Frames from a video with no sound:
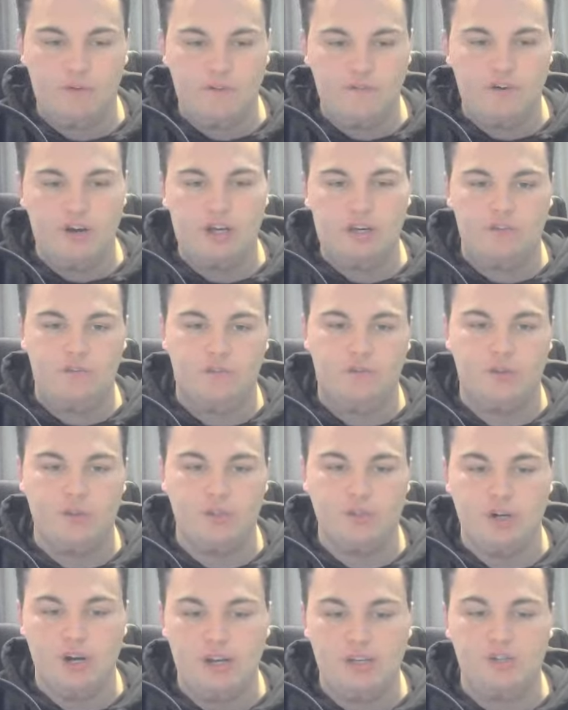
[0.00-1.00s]
fighting for the
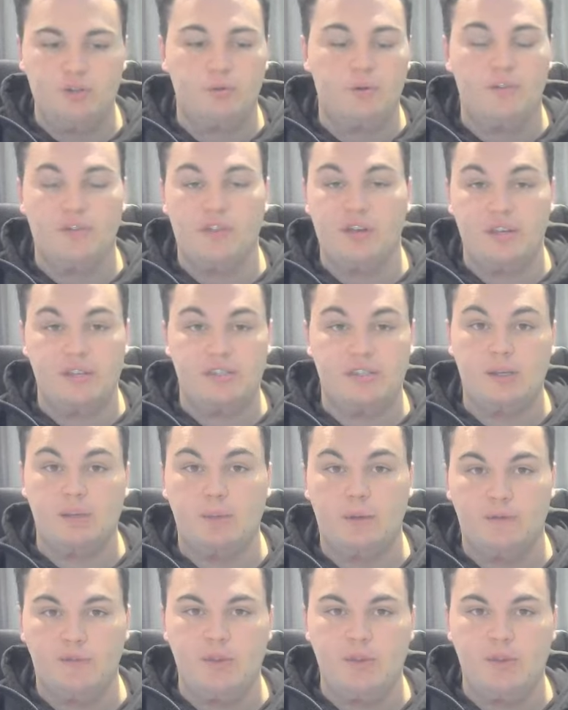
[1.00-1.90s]
title and they are some of